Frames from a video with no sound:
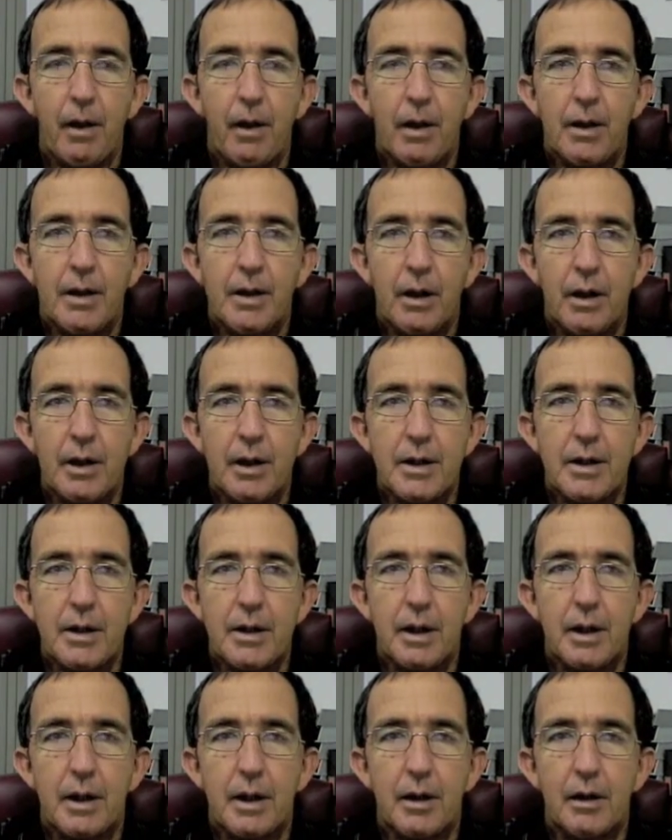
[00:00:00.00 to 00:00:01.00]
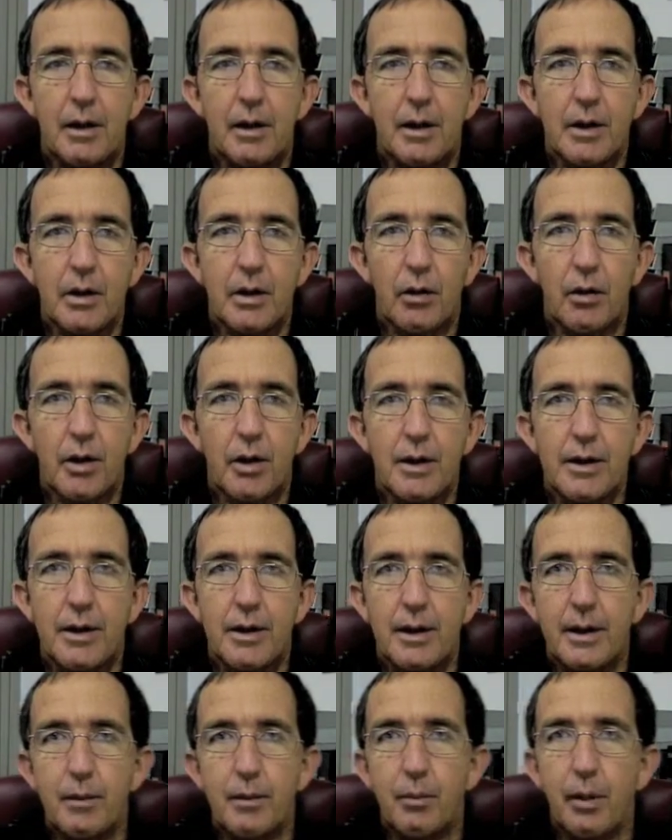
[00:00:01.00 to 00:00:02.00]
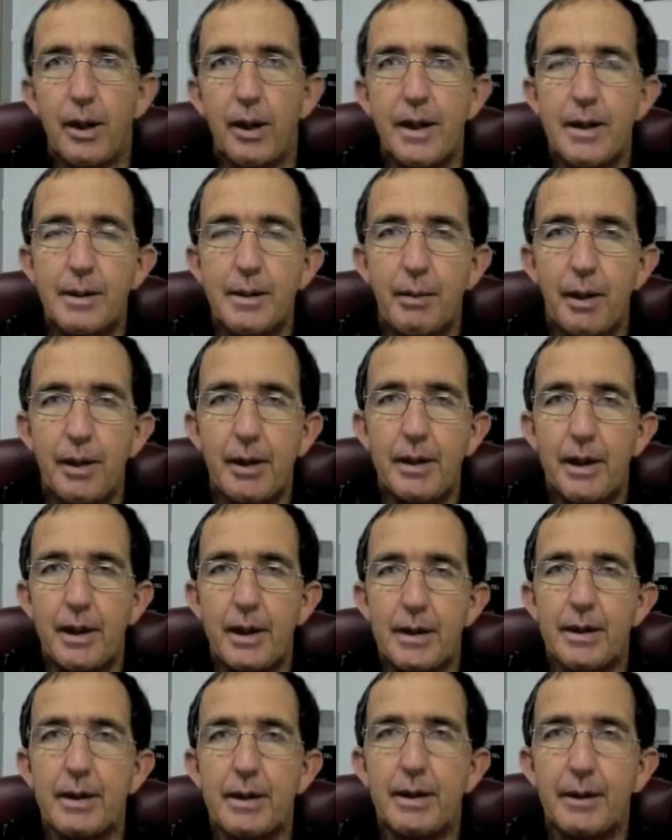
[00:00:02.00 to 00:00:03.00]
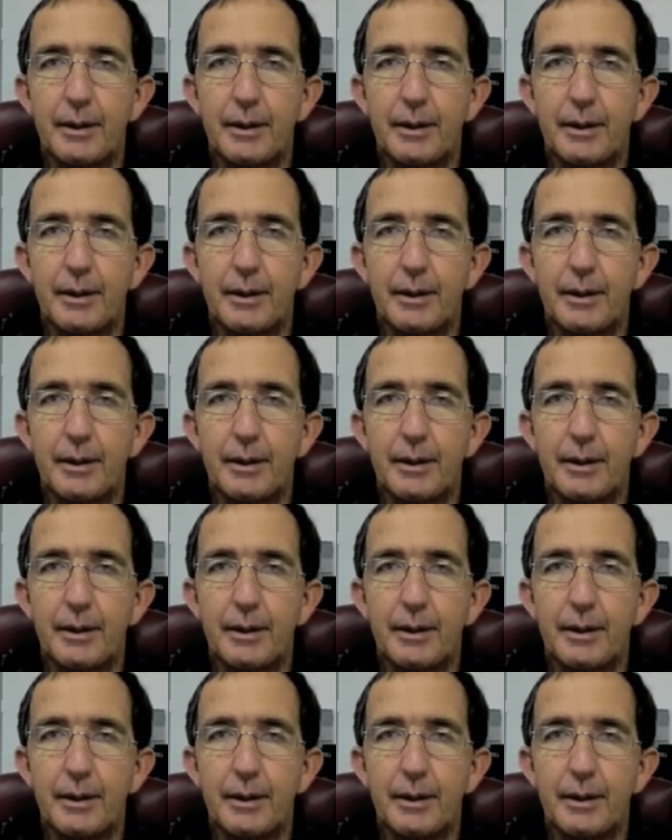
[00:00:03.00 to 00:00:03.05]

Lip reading: So let's look at plant species.